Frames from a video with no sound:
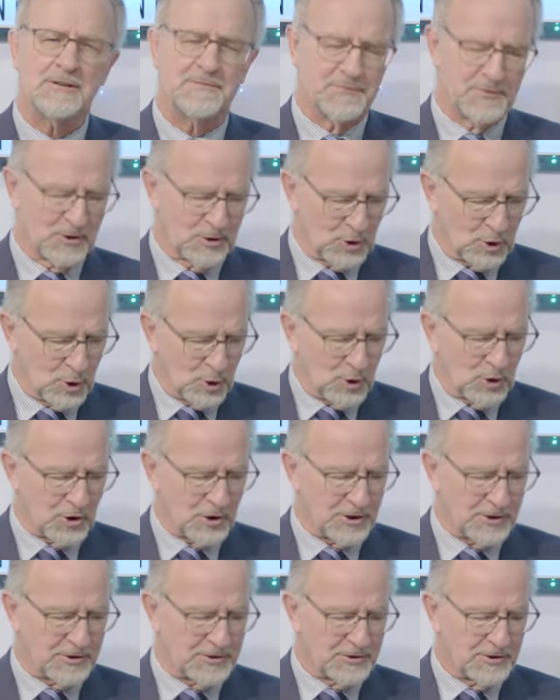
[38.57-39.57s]
of the
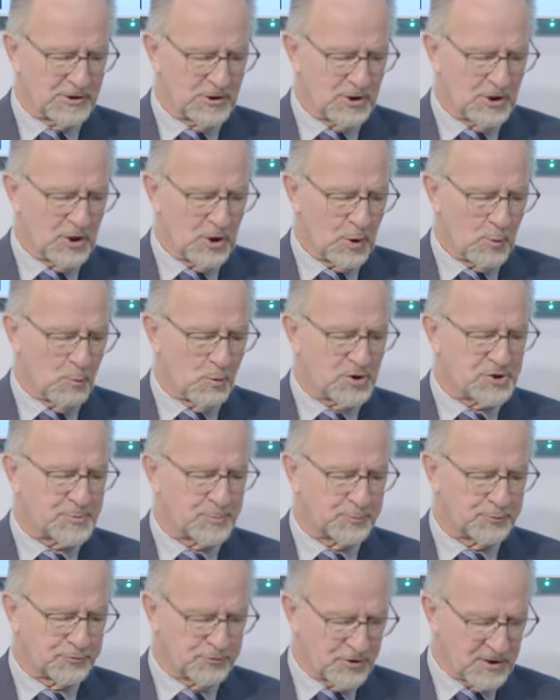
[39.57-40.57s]
Lord was
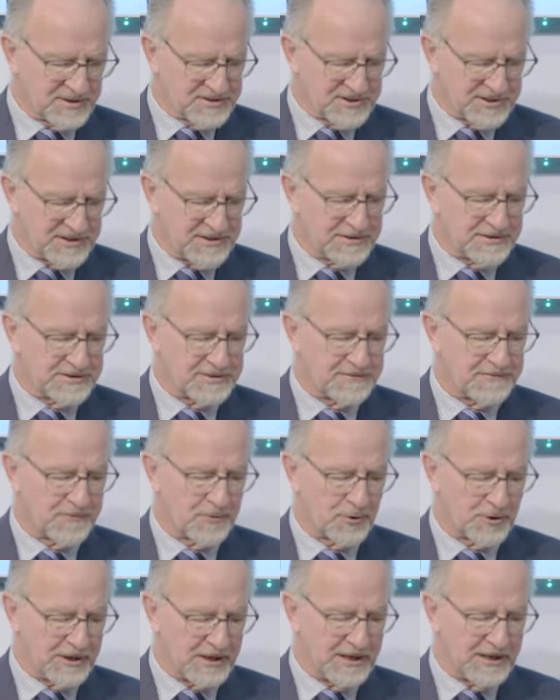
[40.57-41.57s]
present
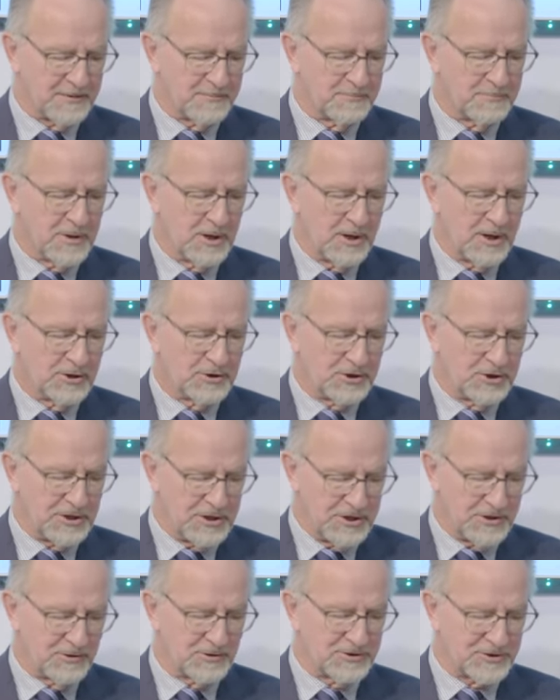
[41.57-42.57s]
for him to
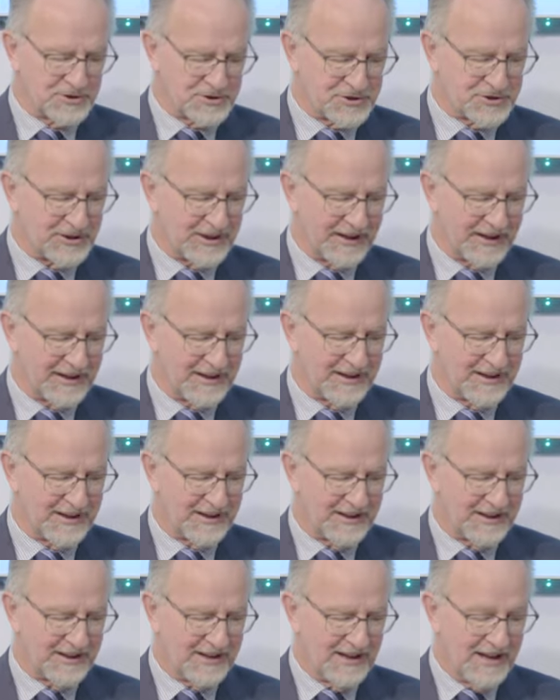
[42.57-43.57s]
heal the sick.
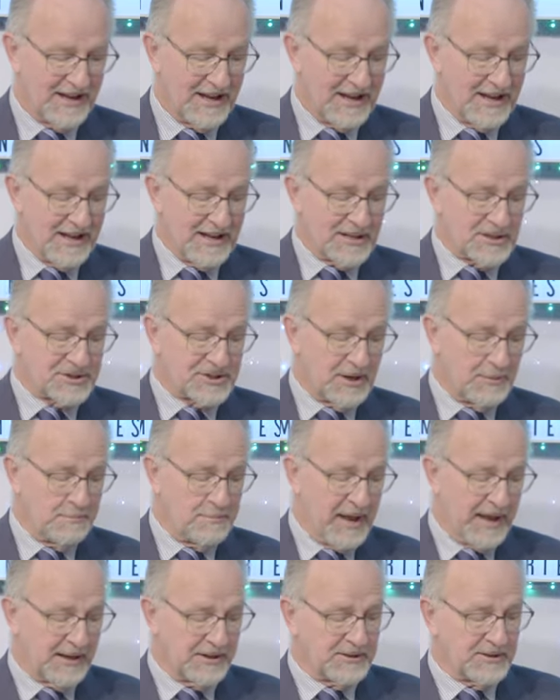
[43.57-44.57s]
Some
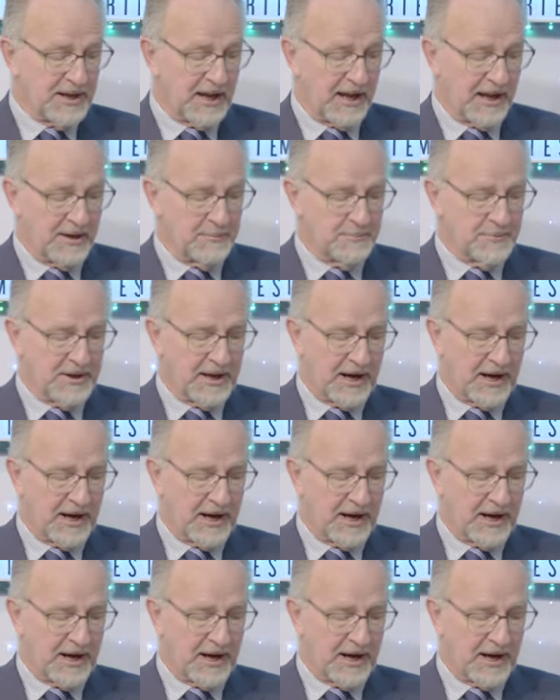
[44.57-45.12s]
men came